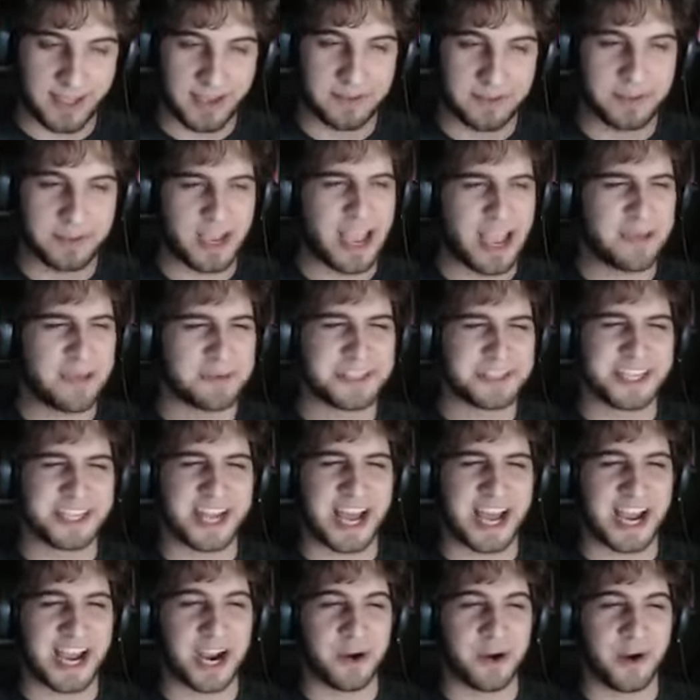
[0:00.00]
I almost said
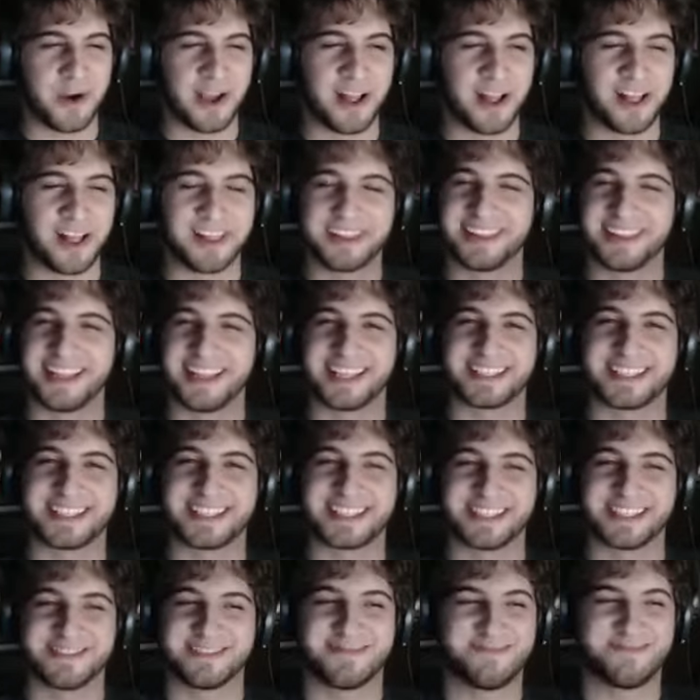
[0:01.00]
IRL. That's
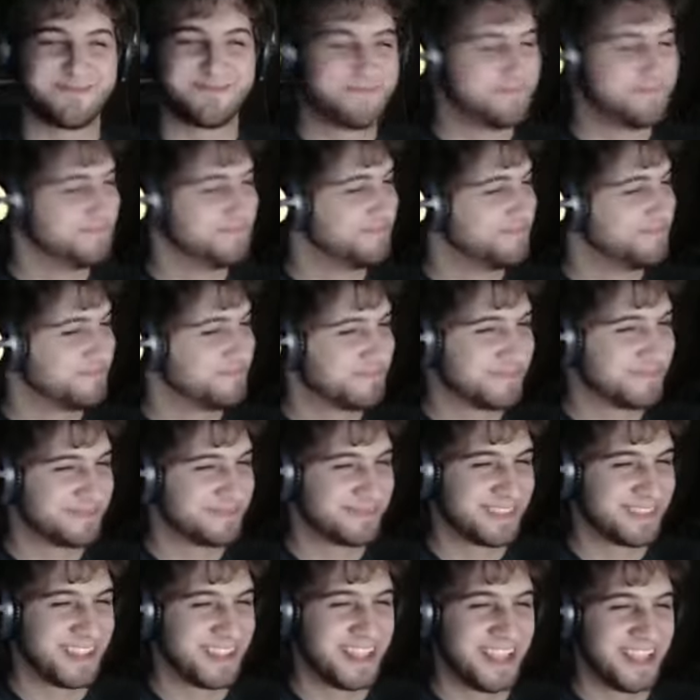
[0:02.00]

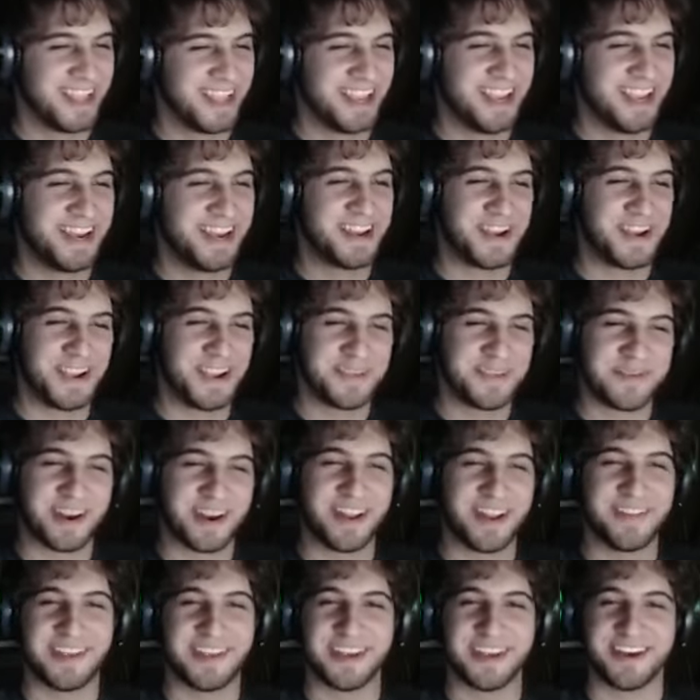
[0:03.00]
you've been on
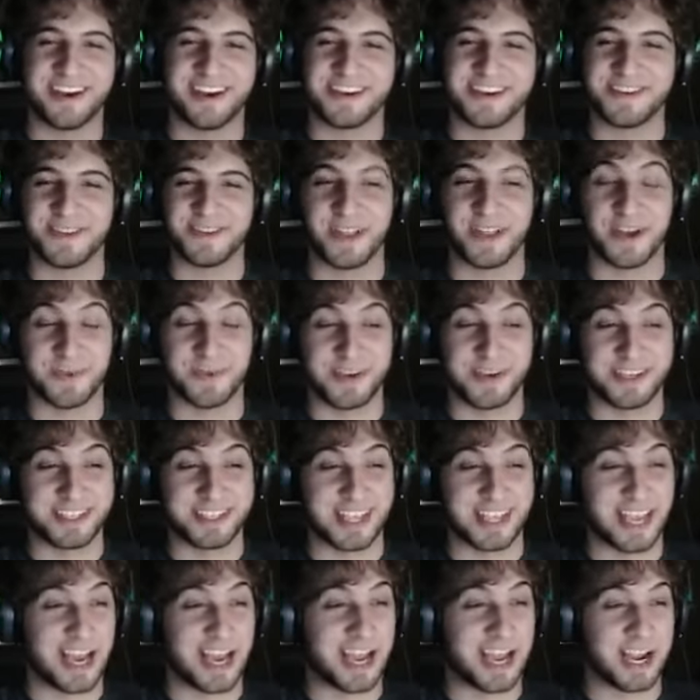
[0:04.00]
the internet too long when you say
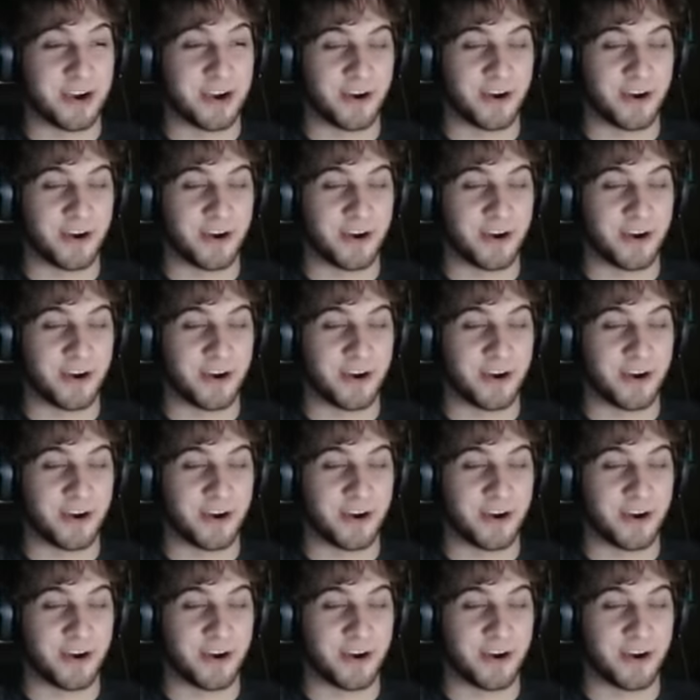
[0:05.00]
IRL.